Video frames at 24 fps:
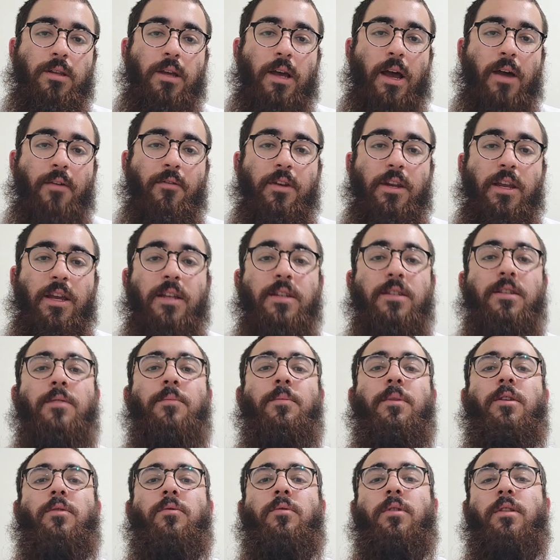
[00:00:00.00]
to have an
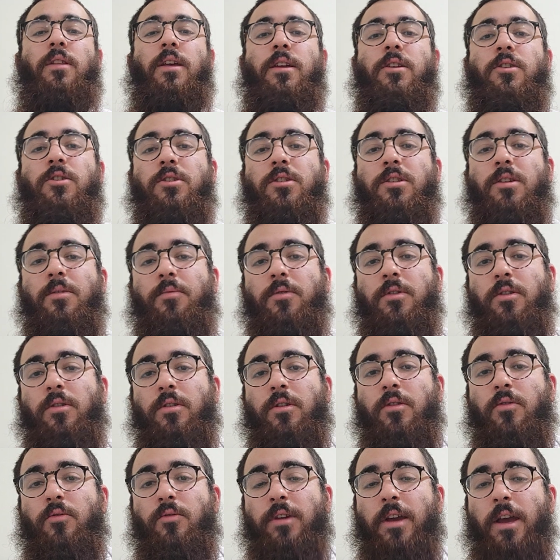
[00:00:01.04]
intimate relationship with
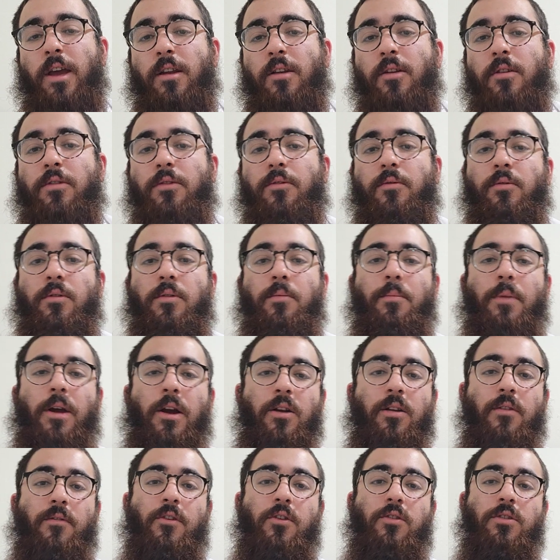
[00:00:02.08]
your Creator through the
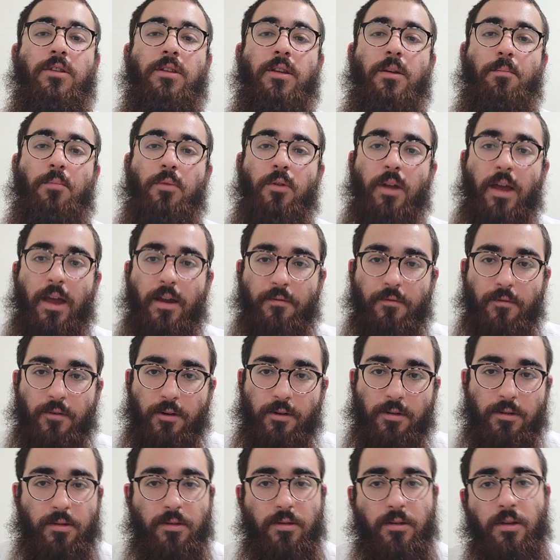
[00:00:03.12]
merit of your simple
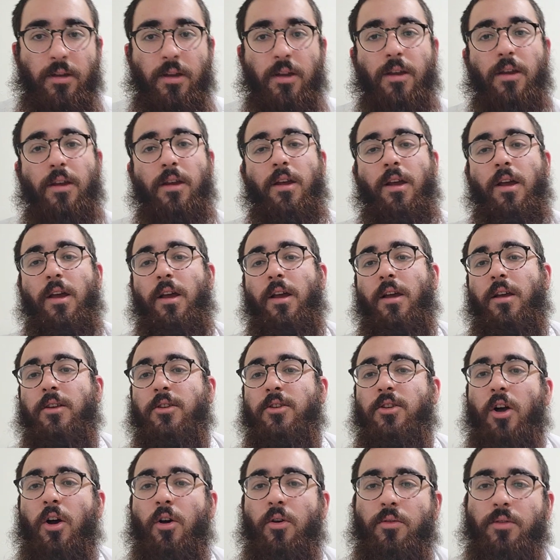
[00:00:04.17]
efforts.
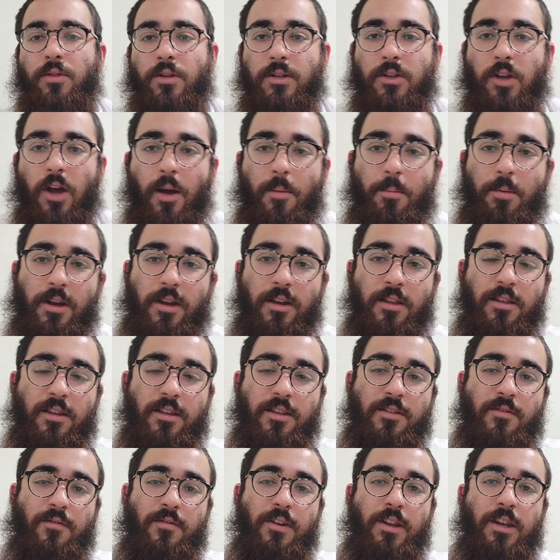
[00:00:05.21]
So, the topic of
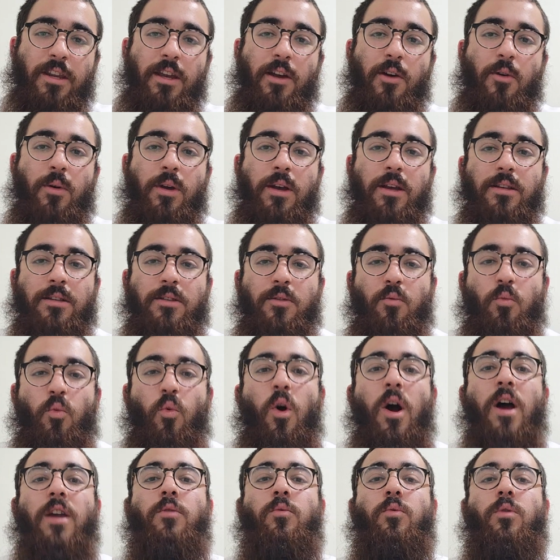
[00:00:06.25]
this video is
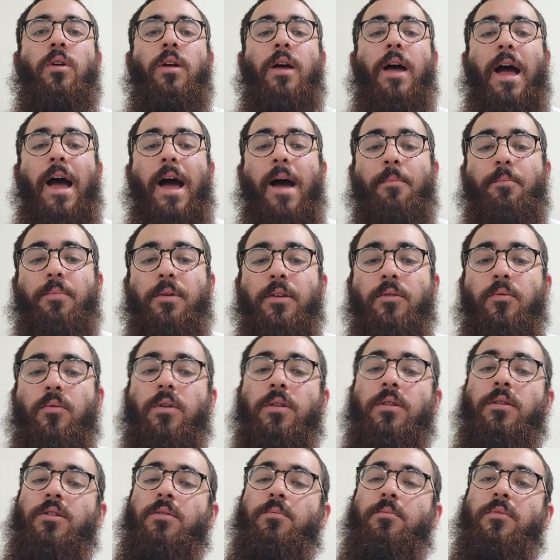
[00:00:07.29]
what will happen
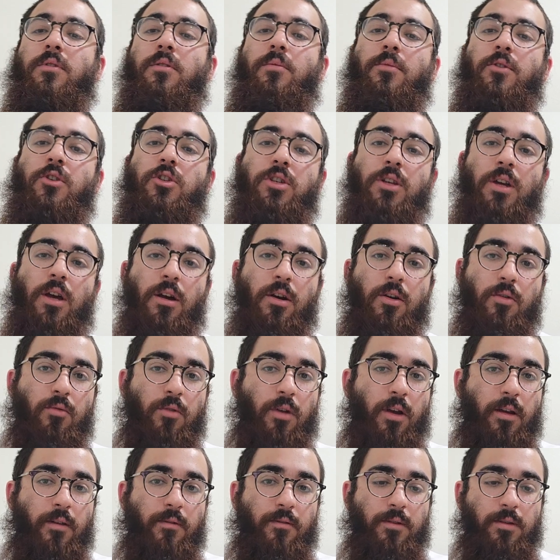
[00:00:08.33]
when the the Mashiach
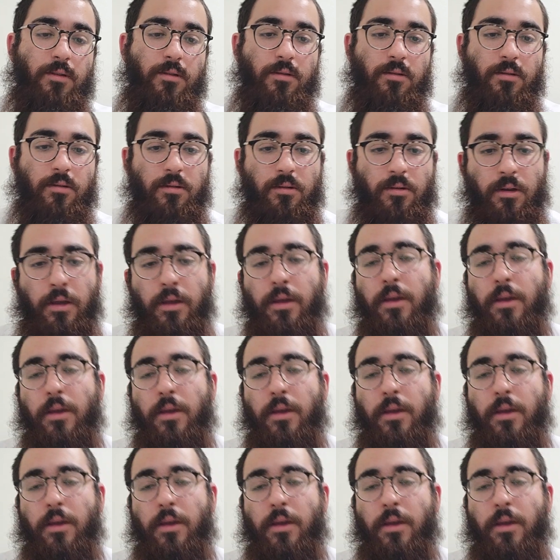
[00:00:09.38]
arrives?